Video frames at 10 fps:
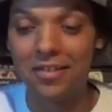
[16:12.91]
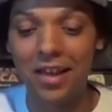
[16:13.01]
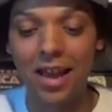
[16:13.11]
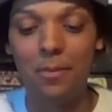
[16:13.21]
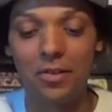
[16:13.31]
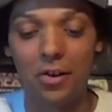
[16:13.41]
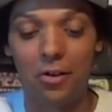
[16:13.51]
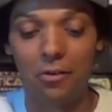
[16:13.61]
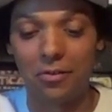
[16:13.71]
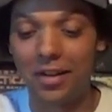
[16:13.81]
this game is
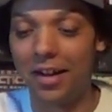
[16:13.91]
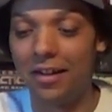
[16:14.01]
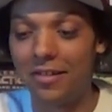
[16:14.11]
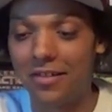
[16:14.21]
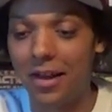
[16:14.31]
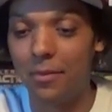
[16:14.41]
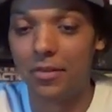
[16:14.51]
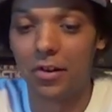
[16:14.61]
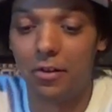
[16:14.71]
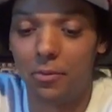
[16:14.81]
old. Yeah, this game
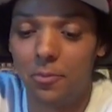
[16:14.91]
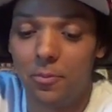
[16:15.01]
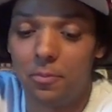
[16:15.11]
is old.